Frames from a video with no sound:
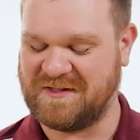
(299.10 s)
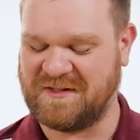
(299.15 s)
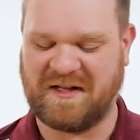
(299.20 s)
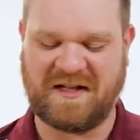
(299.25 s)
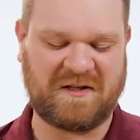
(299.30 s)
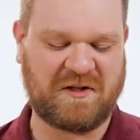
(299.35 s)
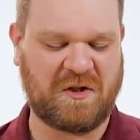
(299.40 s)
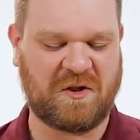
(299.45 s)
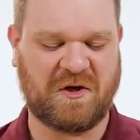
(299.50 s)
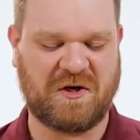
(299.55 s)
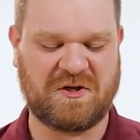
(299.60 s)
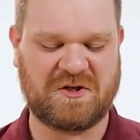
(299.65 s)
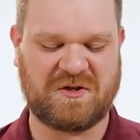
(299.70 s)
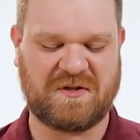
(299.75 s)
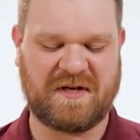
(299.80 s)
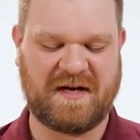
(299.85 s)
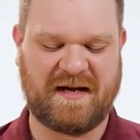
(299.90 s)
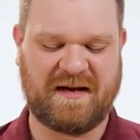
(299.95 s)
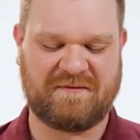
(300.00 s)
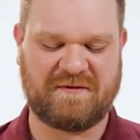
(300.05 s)
slightly larger
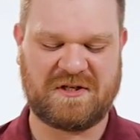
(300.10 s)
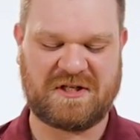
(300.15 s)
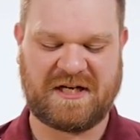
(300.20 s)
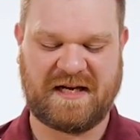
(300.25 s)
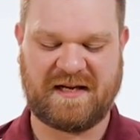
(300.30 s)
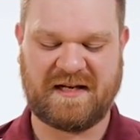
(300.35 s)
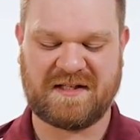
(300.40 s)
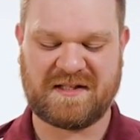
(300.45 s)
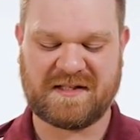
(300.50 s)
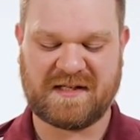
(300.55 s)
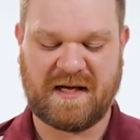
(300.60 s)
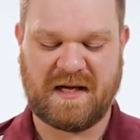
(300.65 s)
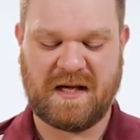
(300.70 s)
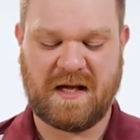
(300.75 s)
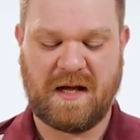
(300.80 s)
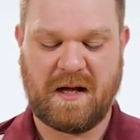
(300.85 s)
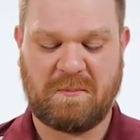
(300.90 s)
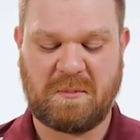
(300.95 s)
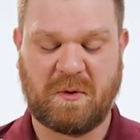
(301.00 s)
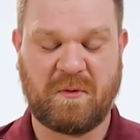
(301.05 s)
than average hands,
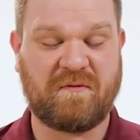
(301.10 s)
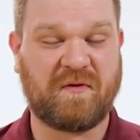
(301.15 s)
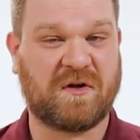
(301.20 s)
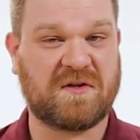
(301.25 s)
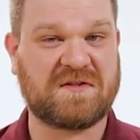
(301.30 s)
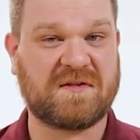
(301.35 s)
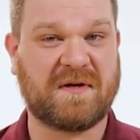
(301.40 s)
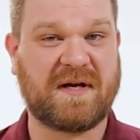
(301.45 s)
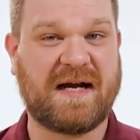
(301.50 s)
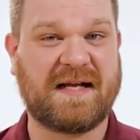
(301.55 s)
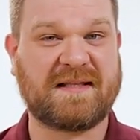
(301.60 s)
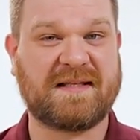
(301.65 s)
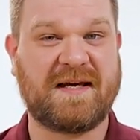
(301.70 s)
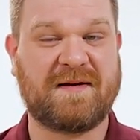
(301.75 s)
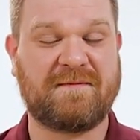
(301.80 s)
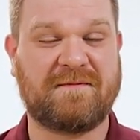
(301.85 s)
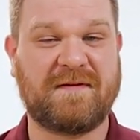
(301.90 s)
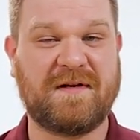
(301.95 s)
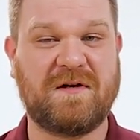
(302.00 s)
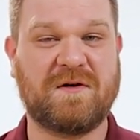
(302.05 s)
but we've also got
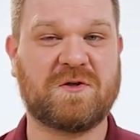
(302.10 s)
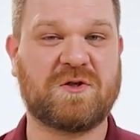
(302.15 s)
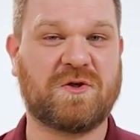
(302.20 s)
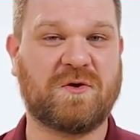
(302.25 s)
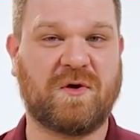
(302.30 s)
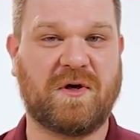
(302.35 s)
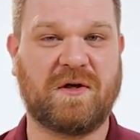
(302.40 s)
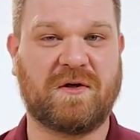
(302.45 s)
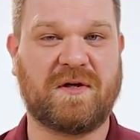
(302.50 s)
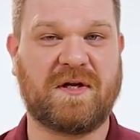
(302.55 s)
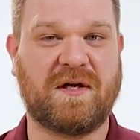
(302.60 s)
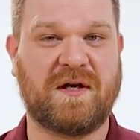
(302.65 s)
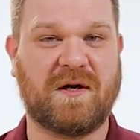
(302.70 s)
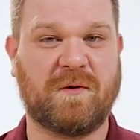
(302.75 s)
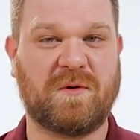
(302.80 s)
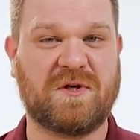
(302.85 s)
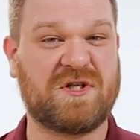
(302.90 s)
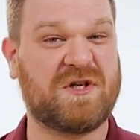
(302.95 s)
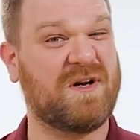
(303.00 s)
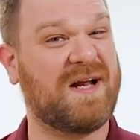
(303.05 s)
that finger choil here,
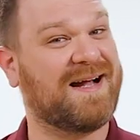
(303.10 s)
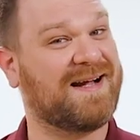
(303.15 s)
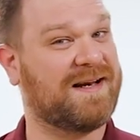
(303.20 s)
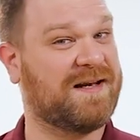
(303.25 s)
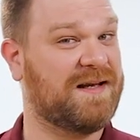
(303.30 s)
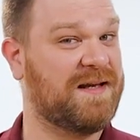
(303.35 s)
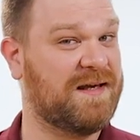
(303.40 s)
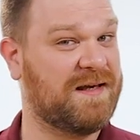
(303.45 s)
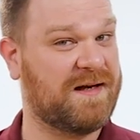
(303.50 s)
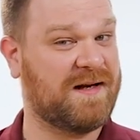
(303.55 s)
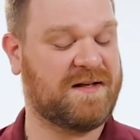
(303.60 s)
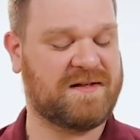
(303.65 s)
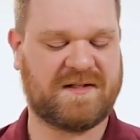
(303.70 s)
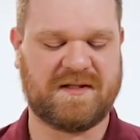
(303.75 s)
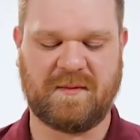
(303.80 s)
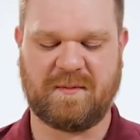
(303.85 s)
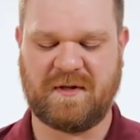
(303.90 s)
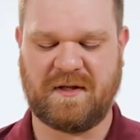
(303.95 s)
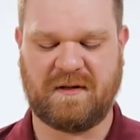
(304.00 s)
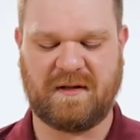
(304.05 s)
which you're not gonna get on
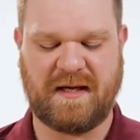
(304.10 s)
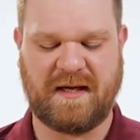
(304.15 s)
something